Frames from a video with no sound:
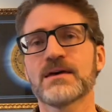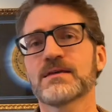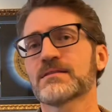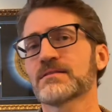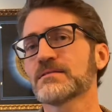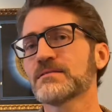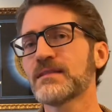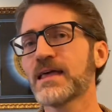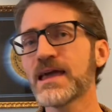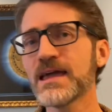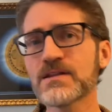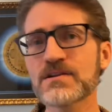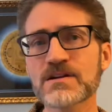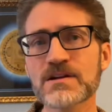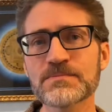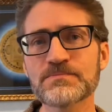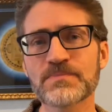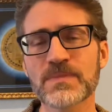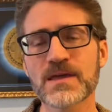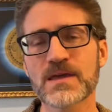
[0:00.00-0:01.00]

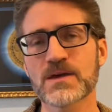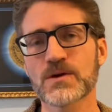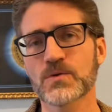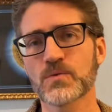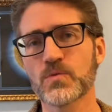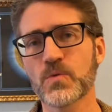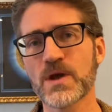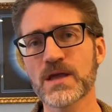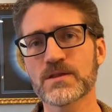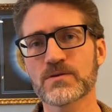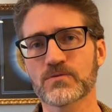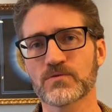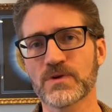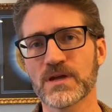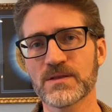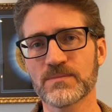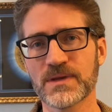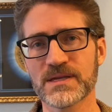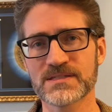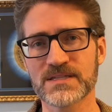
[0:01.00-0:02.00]
Later, when
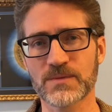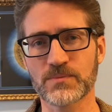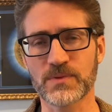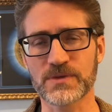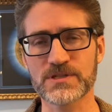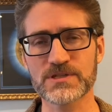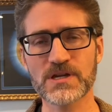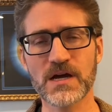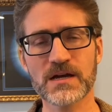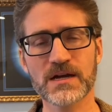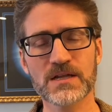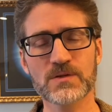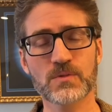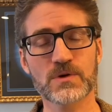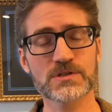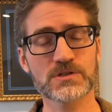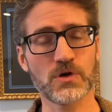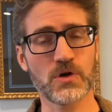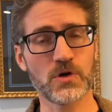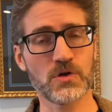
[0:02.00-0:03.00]
Rin meets up with Chagan, we're
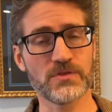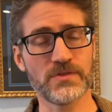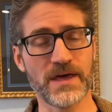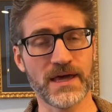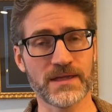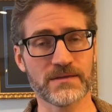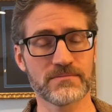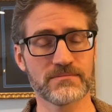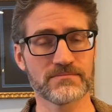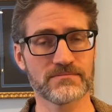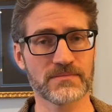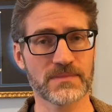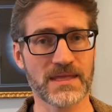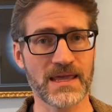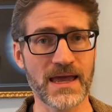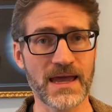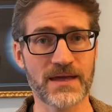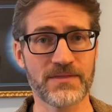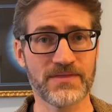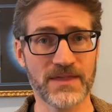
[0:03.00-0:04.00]
told that,
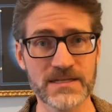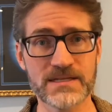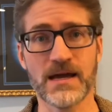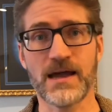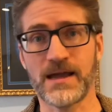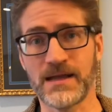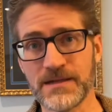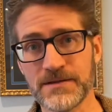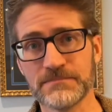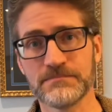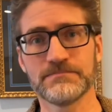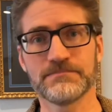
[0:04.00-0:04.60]
yeah, they died